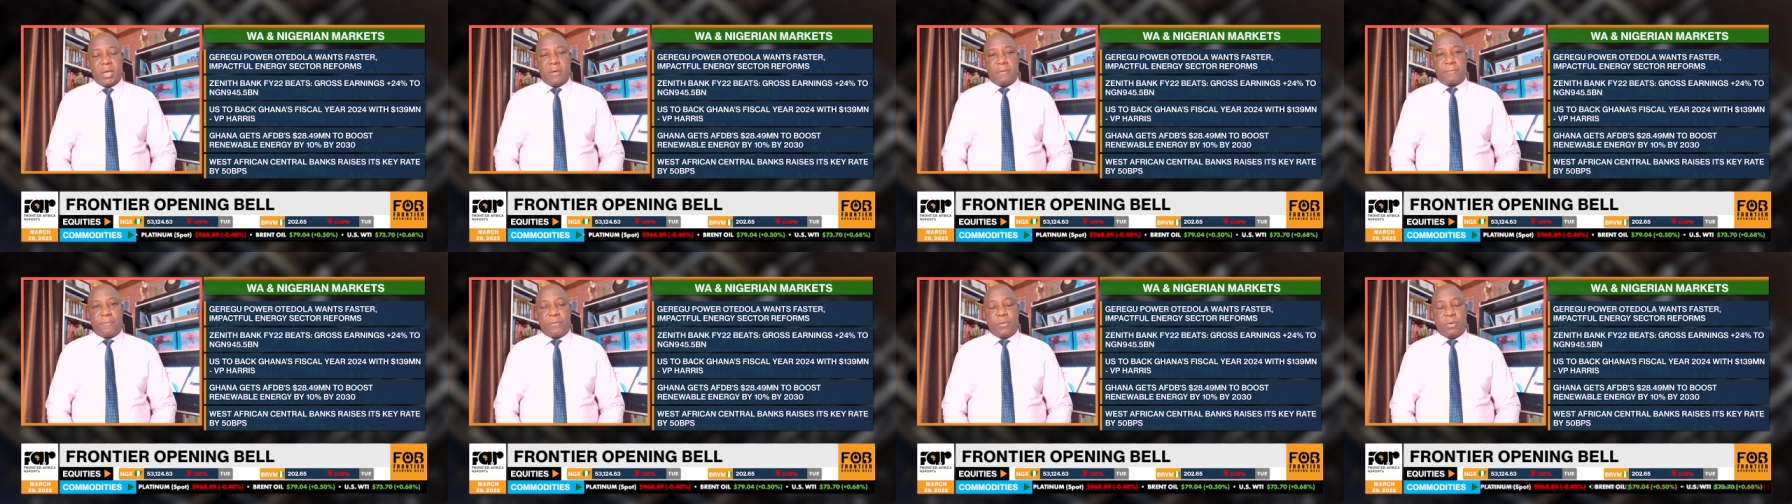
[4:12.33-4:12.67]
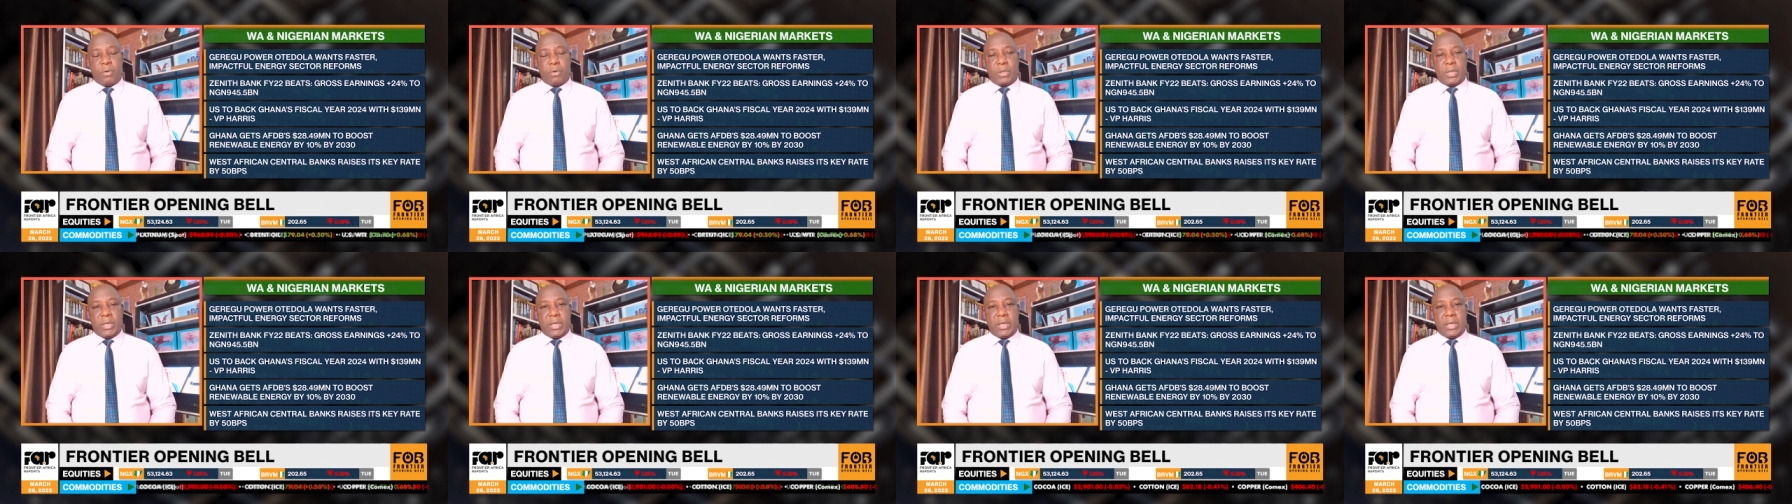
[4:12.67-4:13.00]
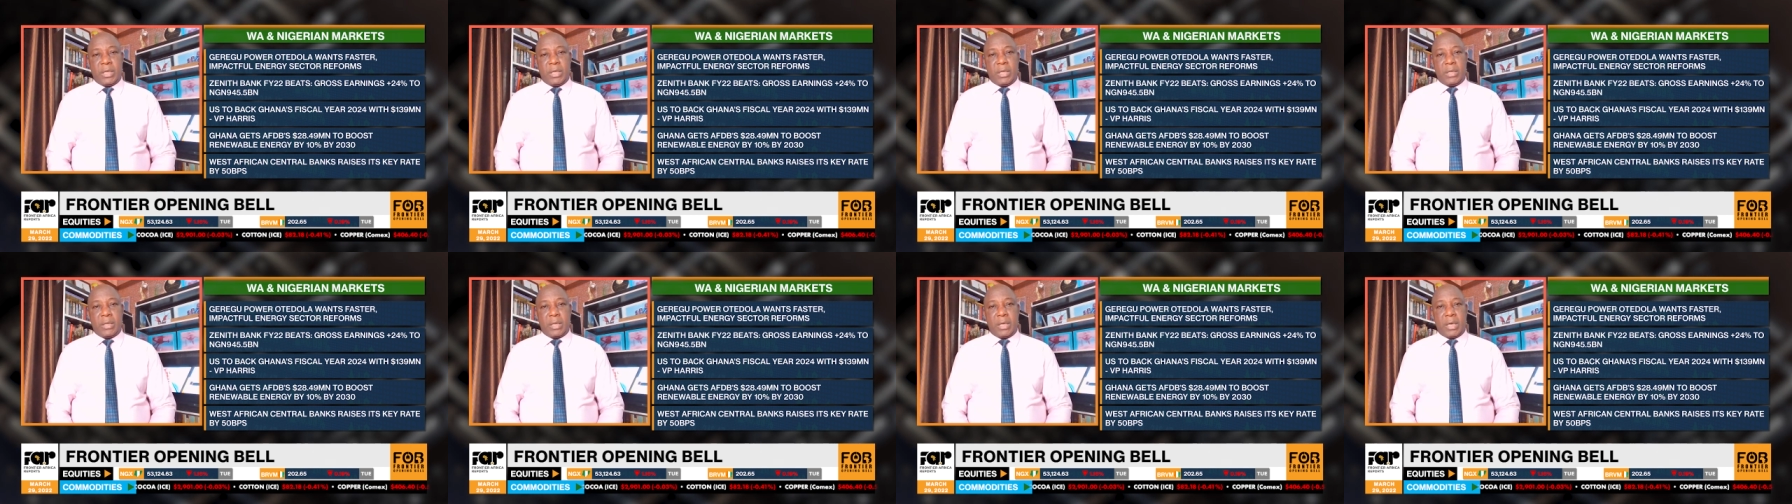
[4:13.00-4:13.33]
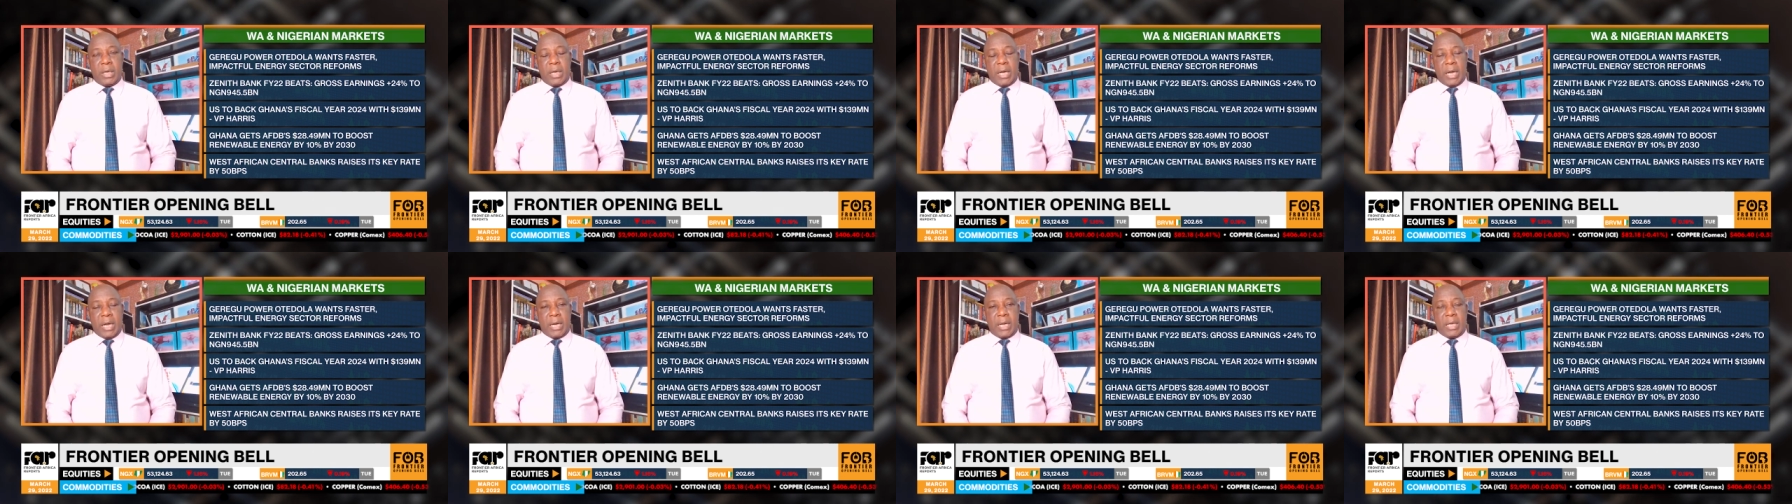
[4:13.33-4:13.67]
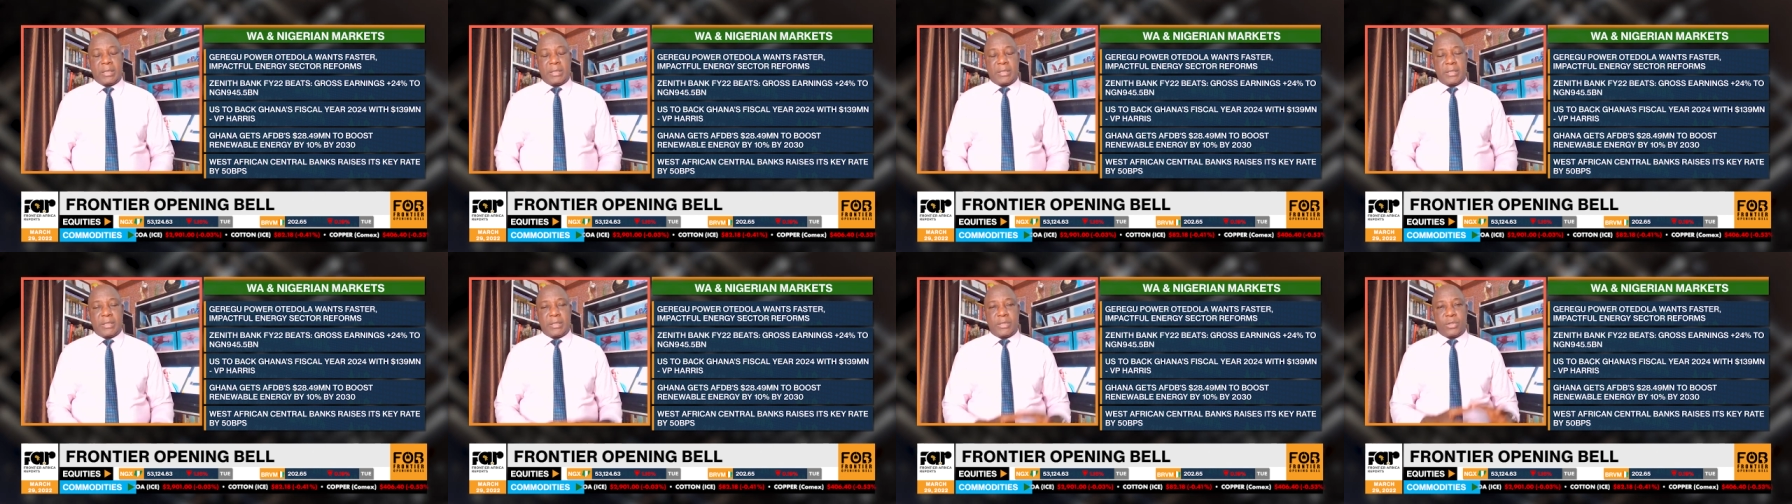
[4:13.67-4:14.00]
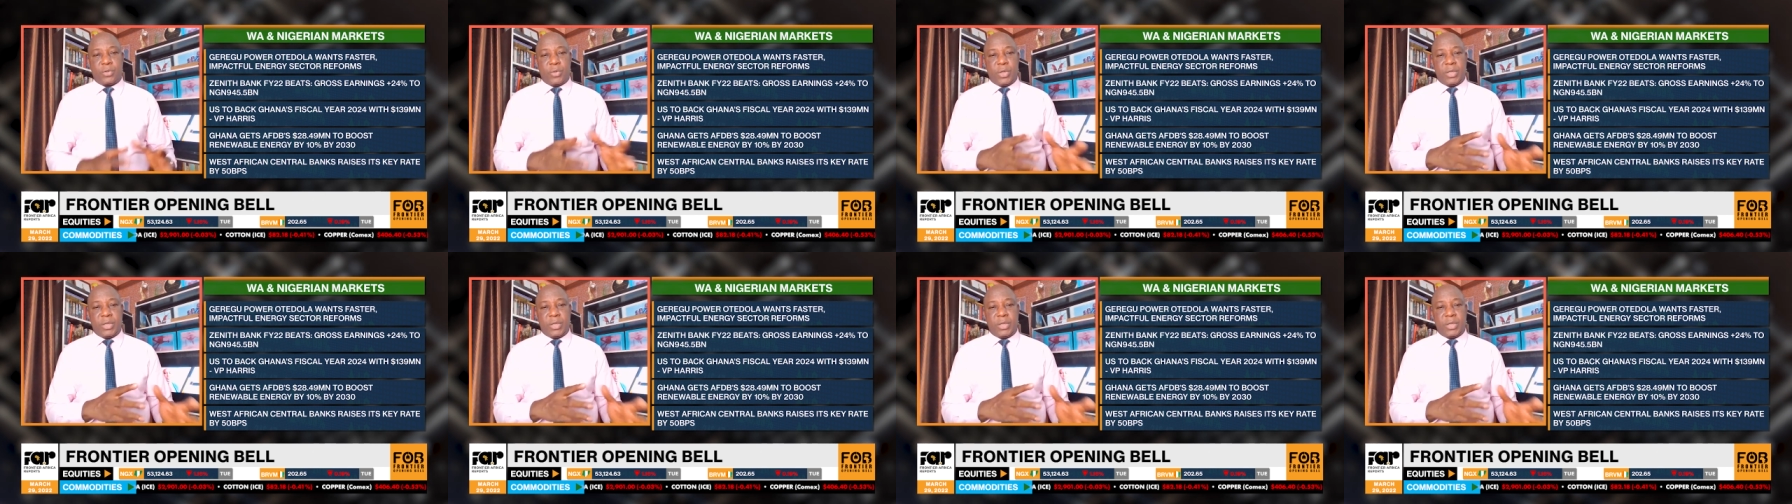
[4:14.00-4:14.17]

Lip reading: for the Ghana's